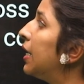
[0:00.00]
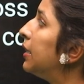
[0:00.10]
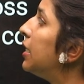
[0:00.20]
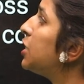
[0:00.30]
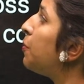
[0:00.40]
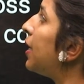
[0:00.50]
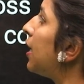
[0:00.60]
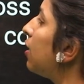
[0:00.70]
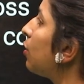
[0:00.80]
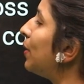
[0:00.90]
This
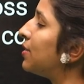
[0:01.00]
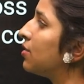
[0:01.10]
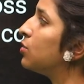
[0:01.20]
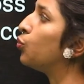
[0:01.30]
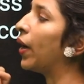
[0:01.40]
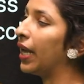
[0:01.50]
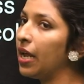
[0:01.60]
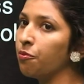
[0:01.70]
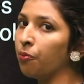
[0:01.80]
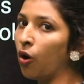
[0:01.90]
particular question is very
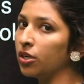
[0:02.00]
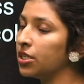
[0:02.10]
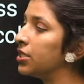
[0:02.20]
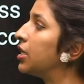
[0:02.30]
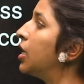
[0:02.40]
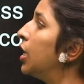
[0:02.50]
important.